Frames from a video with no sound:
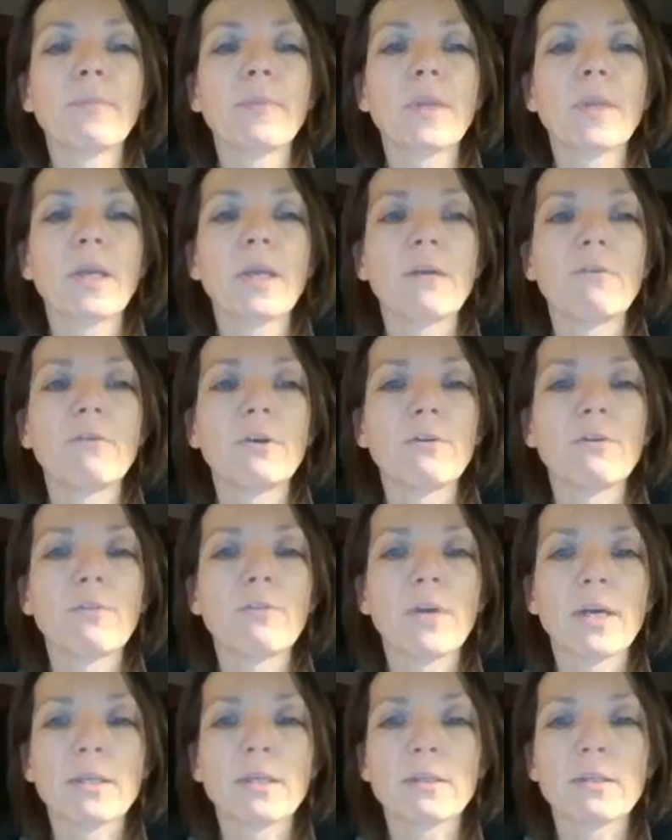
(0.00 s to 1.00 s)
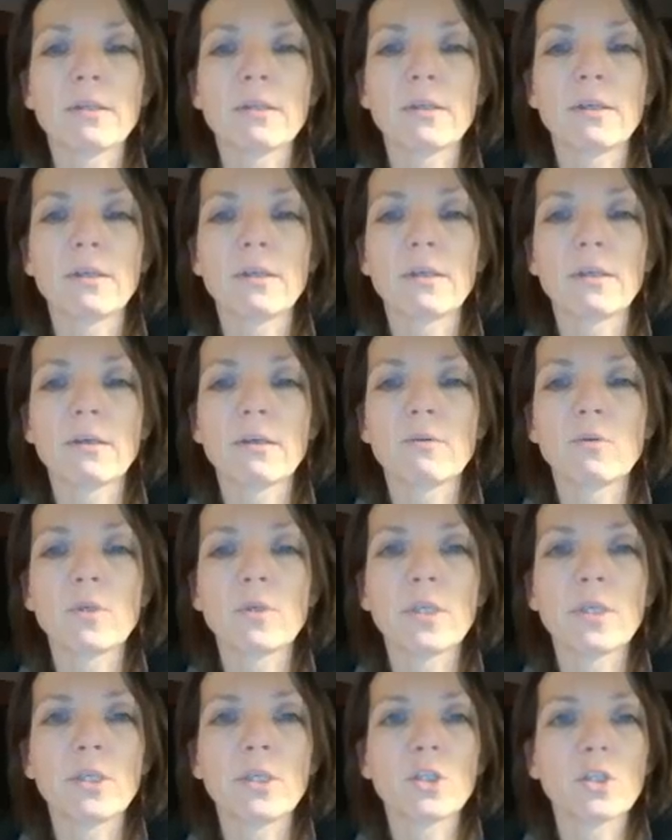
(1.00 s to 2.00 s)
get rid of that
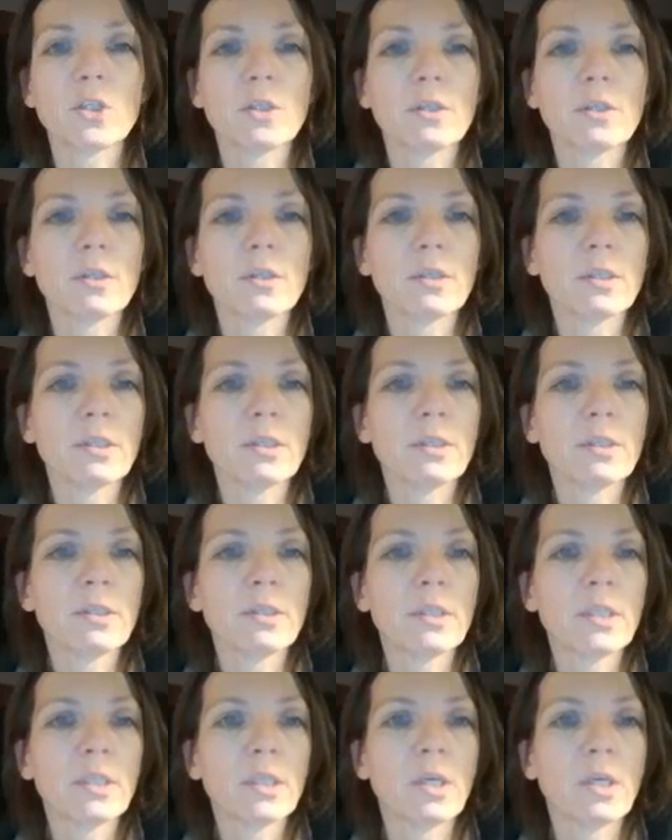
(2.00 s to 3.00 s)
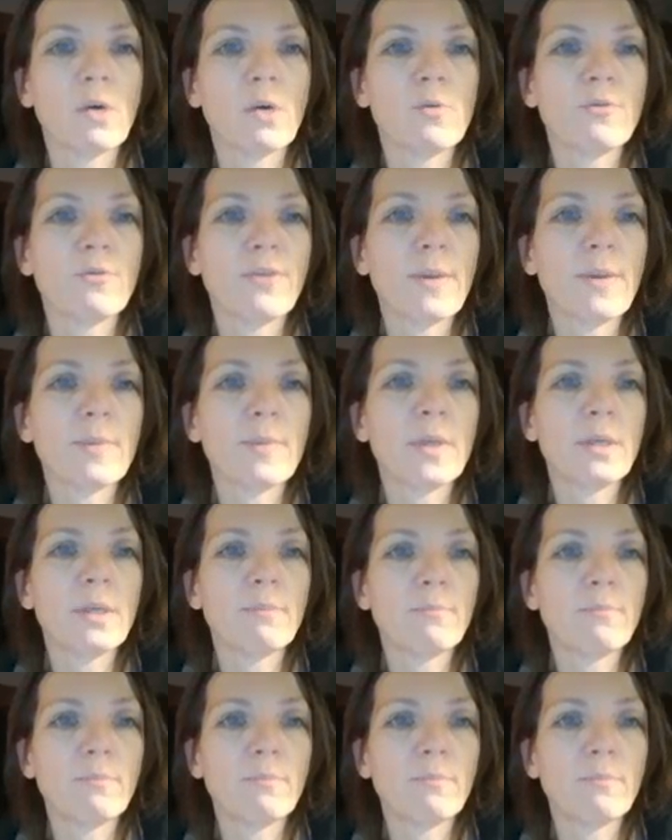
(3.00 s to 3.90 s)
quotation code family